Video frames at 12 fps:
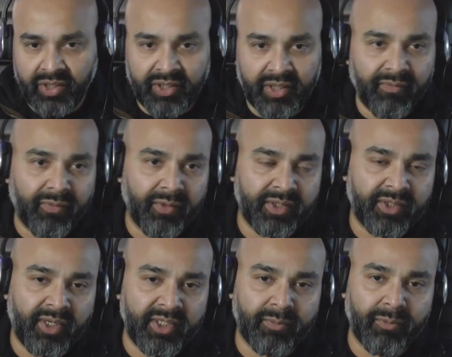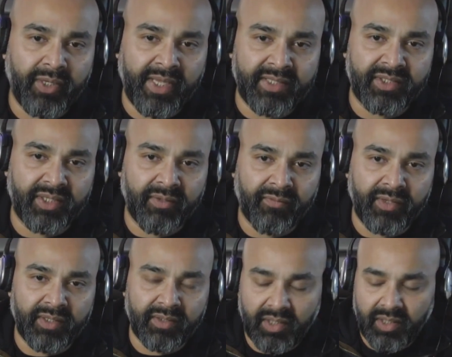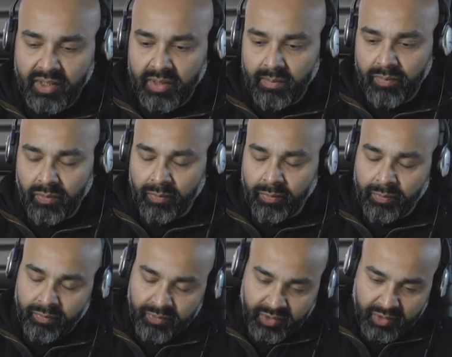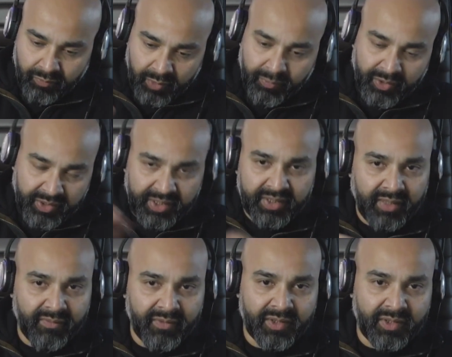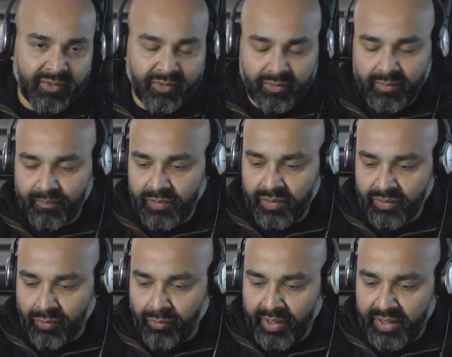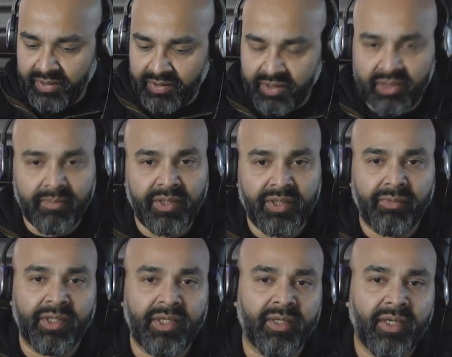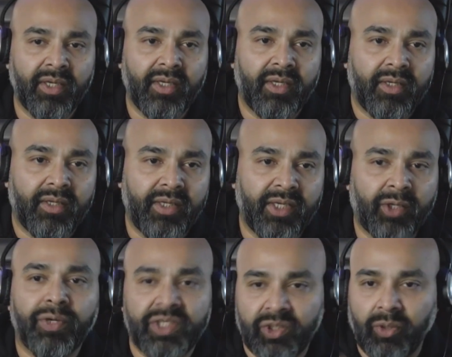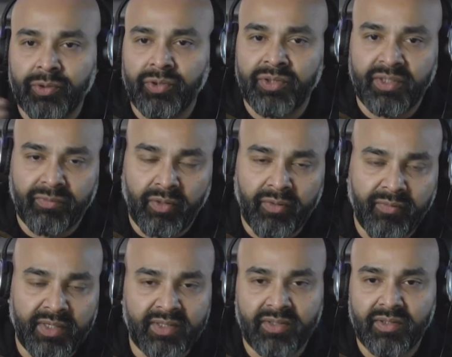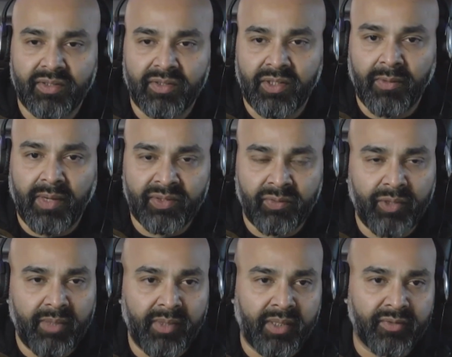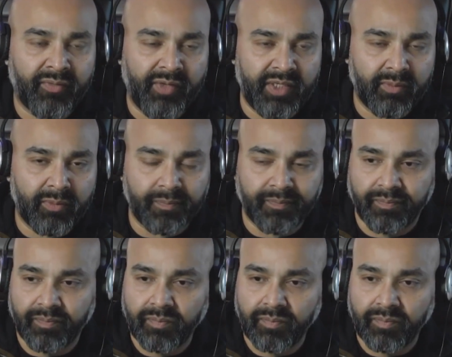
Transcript: gunning for a sizable exit event. But we will endeavor to create these intermediary liquidity opportunities for our investors, as and when it becomes feasible.